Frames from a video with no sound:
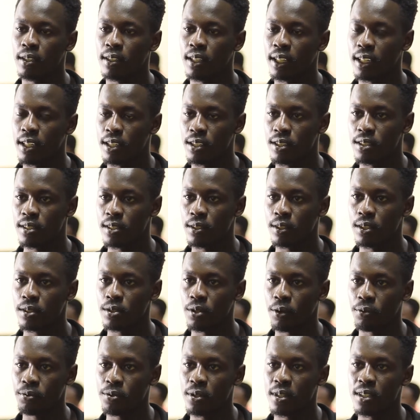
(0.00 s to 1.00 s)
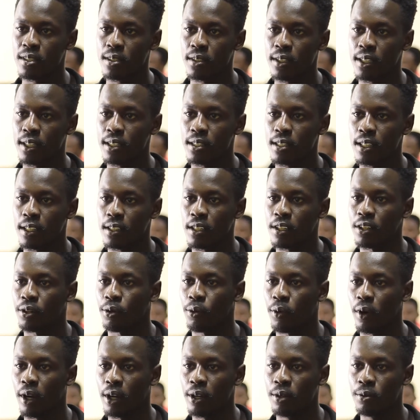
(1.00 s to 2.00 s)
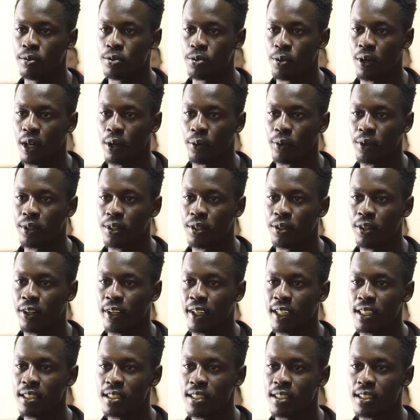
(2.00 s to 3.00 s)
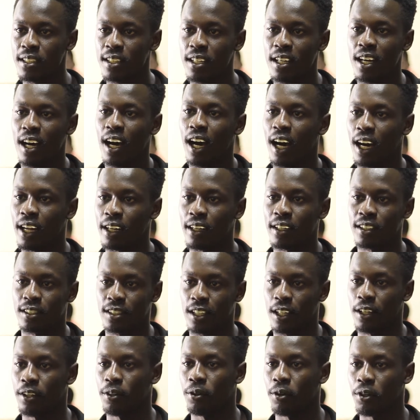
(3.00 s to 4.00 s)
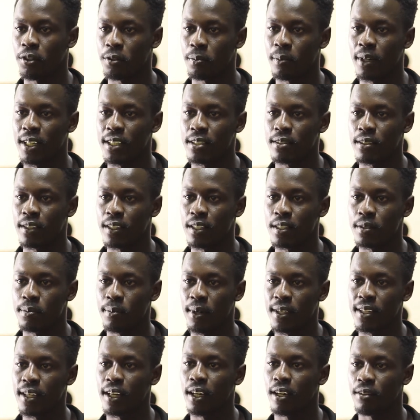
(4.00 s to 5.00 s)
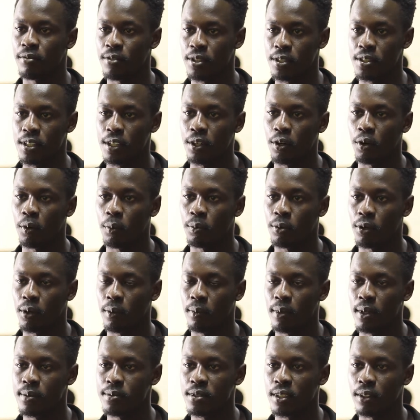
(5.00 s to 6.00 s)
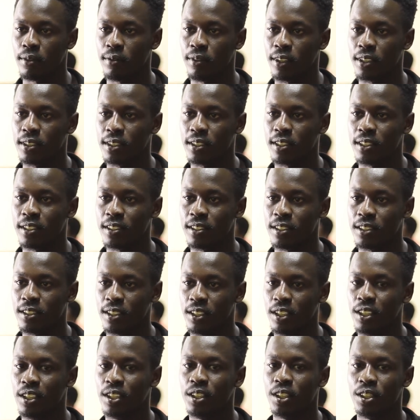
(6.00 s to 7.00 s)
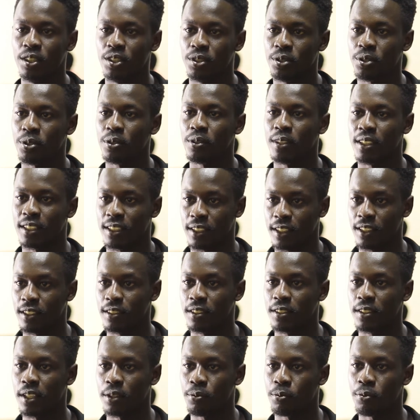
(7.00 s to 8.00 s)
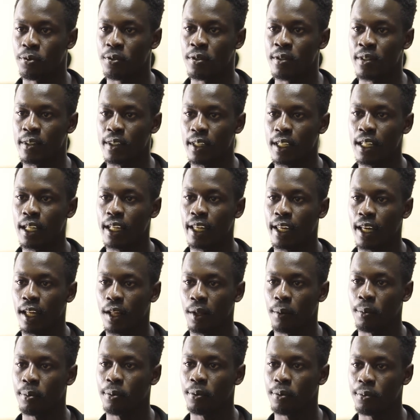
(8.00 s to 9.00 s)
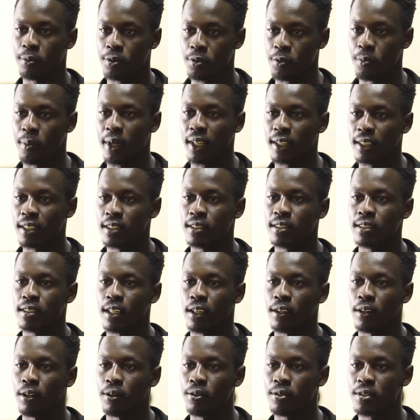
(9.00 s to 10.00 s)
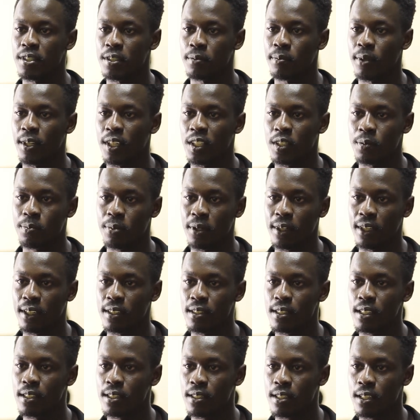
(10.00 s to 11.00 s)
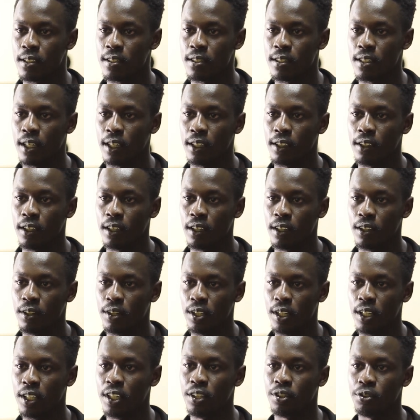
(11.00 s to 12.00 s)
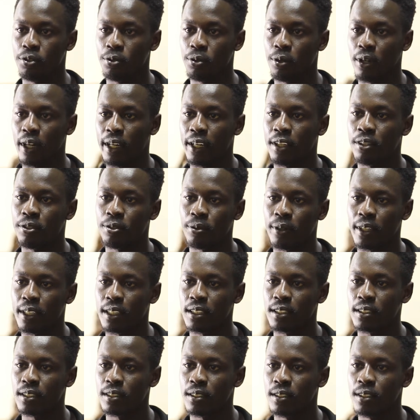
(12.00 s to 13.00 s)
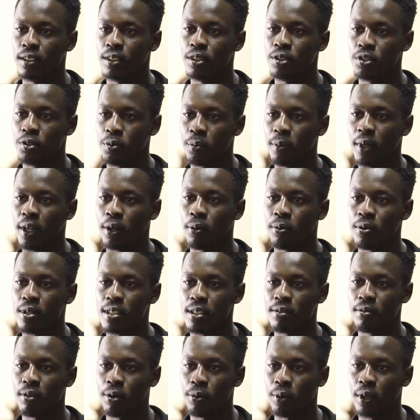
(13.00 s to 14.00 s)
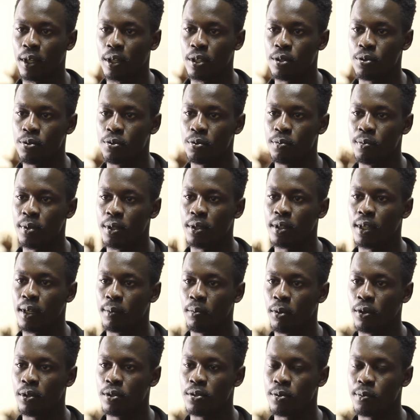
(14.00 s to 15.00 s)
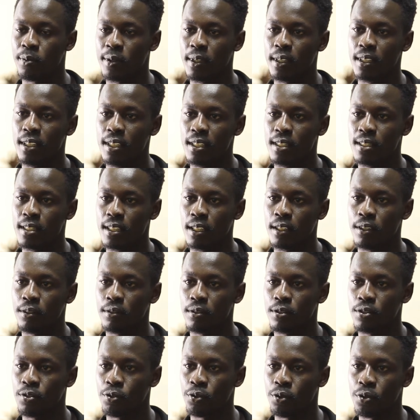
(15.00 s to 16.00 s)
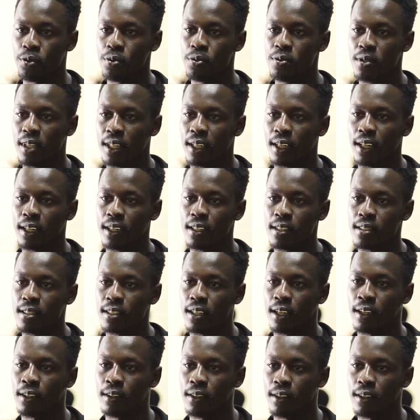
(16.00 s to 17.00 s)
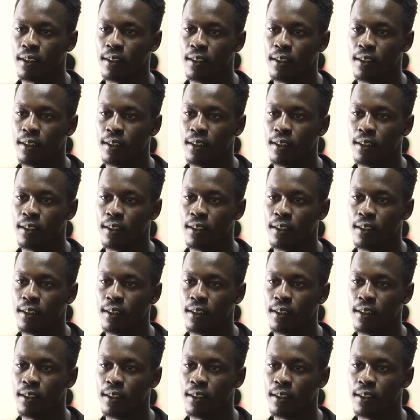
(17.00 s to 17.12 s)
key software strengths that are required to work with EOS are actually not my strengths, but I have the general problem-solving skills. So the skills that would really help to make this stand out is my experience as a designer in UI and UX, to make whatever we'll do be able to be easy to use and understand.